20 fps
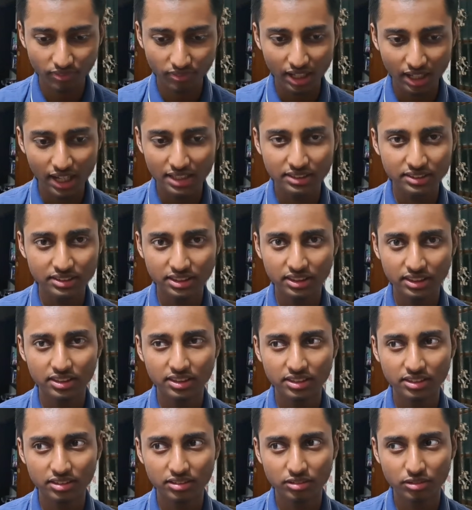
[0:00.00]
I still
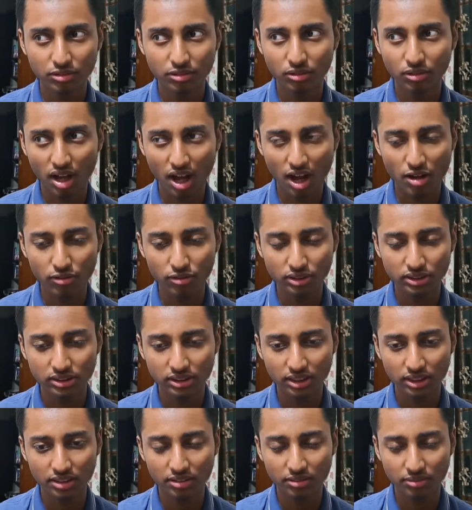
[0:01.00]
didn't know how was
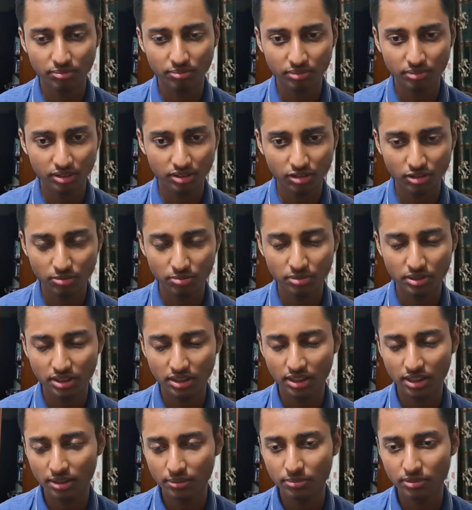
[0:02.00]
I not
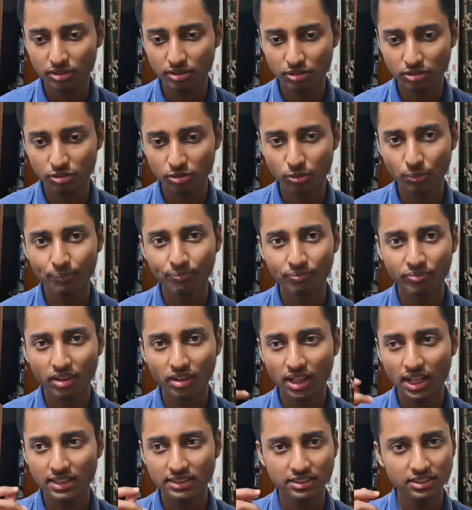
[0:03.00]
being able to
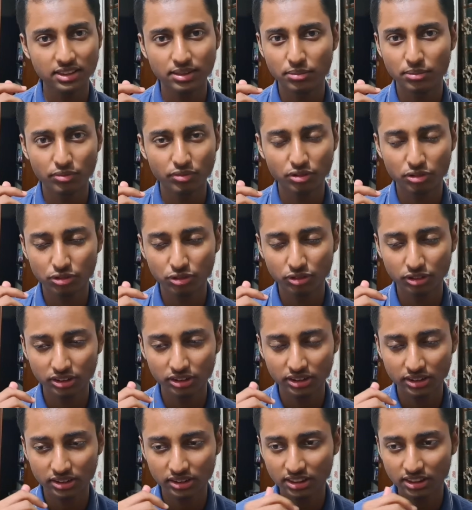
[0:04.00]
answer some of the
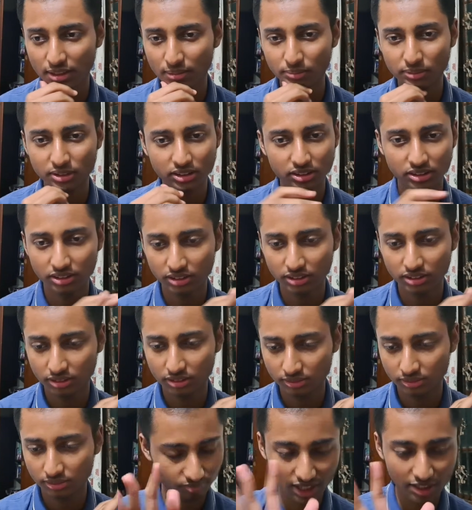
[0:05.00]
questions. Chemistry,
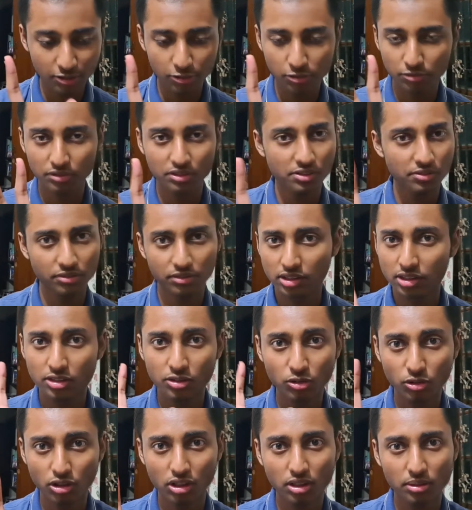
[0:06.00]
I don't really want to
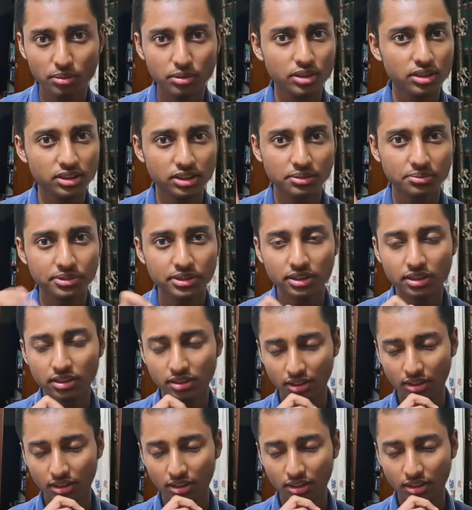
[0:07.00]
talk about that subject.